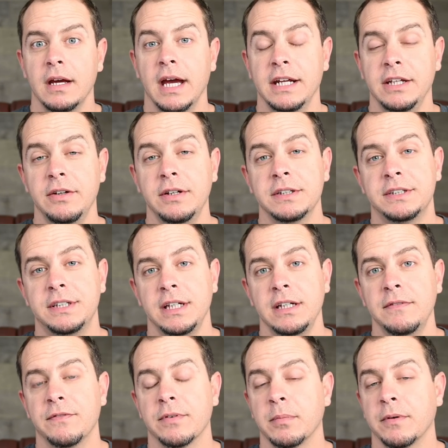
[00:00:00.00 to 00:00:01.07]
And you can see
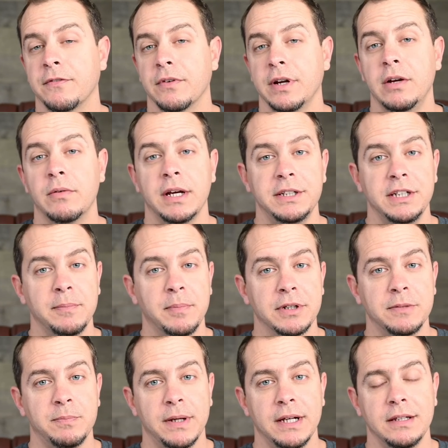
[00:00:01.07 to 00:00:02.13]
from a free-ranging
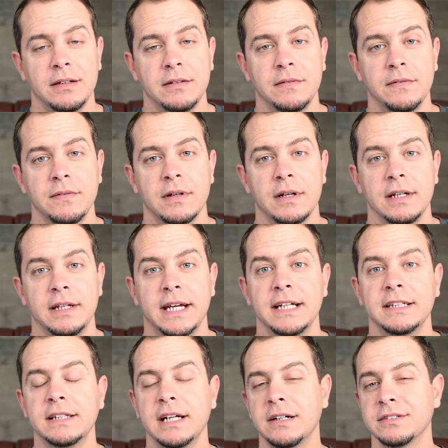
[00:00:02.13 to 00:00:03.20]
perspective,
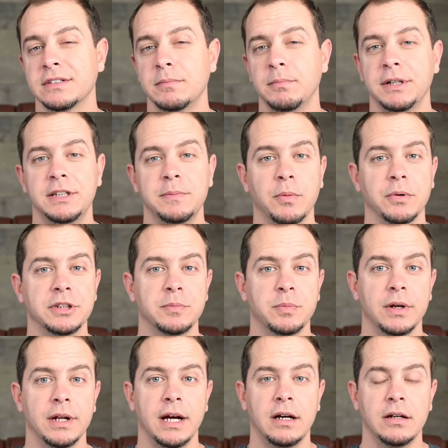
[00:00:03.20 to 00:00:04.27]
case counts are much more
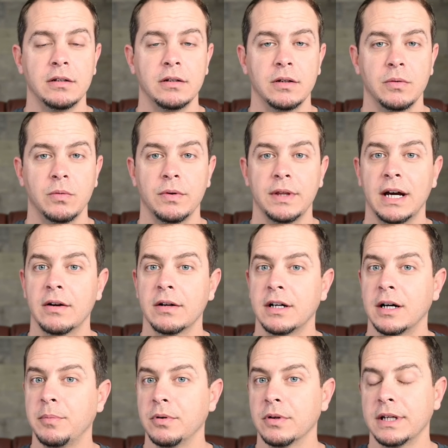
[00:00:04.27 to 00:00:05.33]
spread out without a
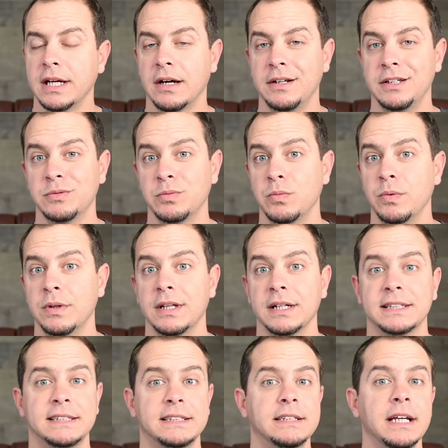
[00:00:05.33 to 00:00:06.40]
couple of counties with
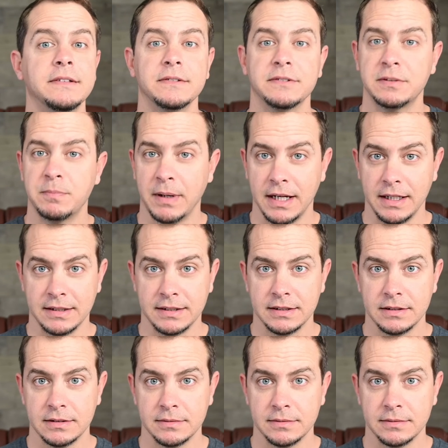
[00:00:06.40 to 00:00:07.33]
excessive spikes.